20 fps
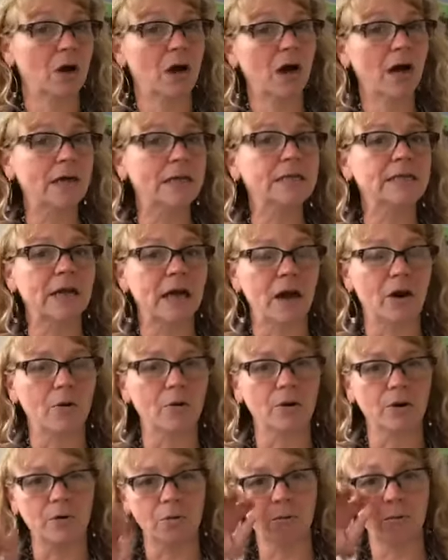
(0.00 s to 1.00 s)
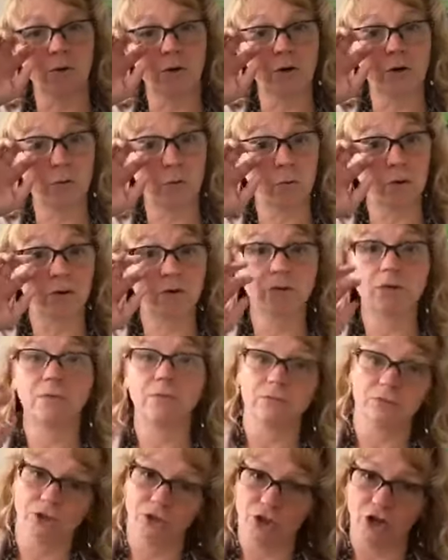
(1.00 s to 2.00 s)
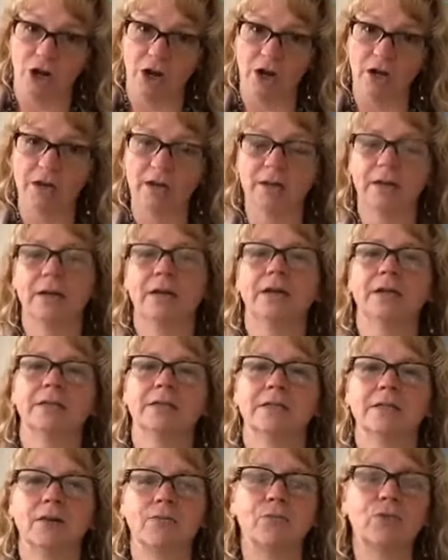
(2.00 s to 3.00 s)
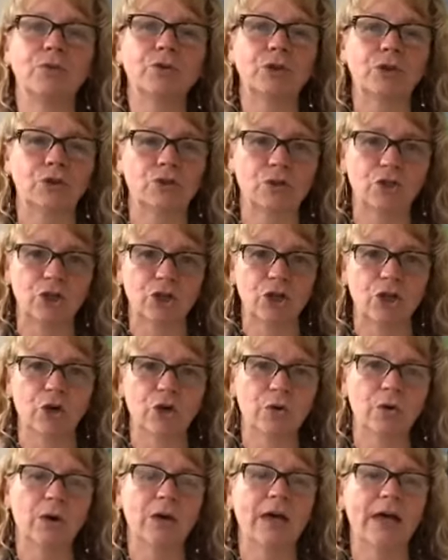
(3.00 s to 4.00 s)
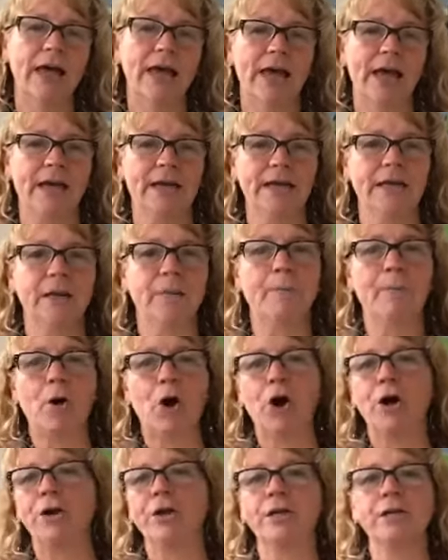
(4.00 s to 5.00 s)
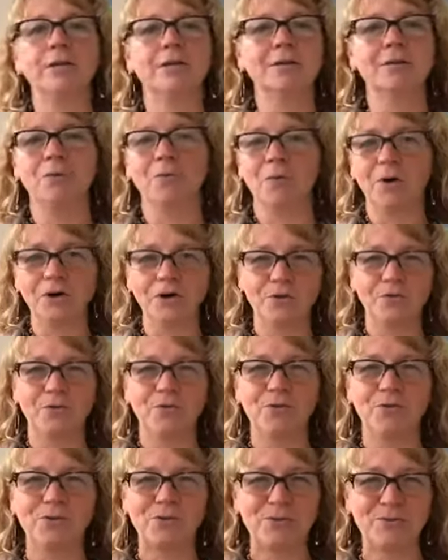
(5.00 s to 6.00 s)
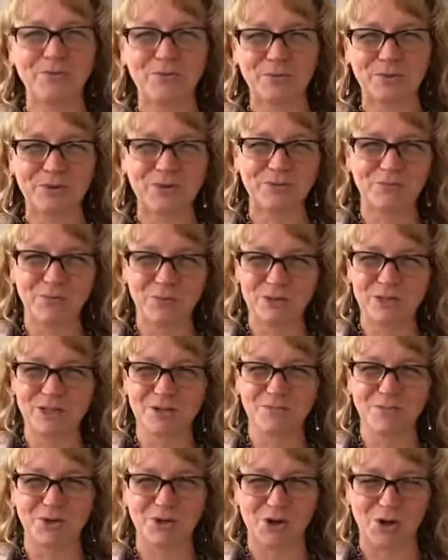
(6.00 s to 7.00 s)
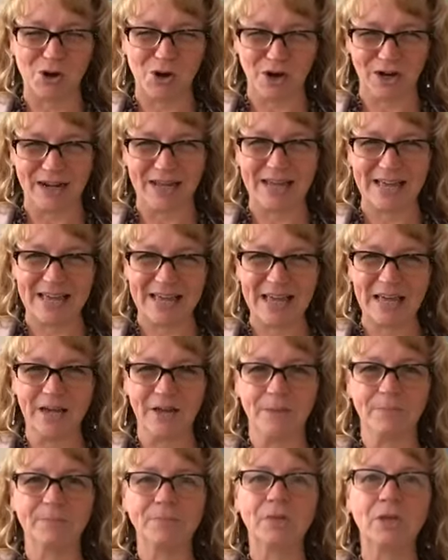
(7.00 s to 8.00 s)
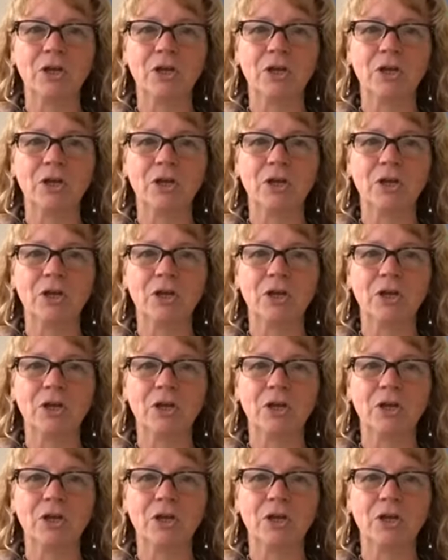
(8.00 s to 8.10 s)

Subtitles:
Hightower worked with Chuck several years ago and imparted wonderful words of wisdom on him